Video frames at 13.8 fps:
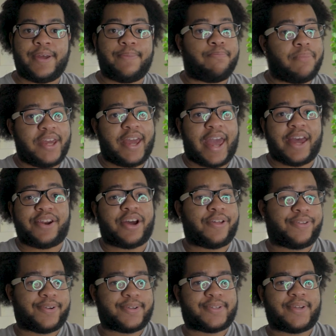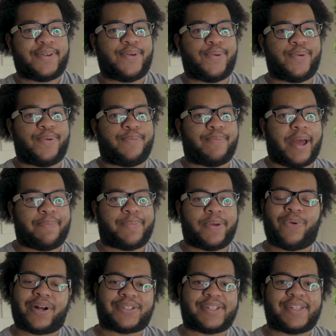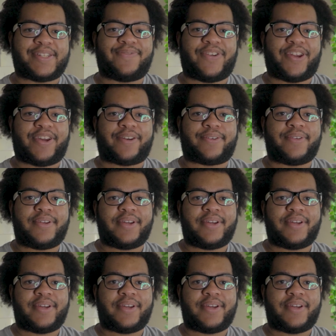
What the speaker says: me and others who might be watching this video.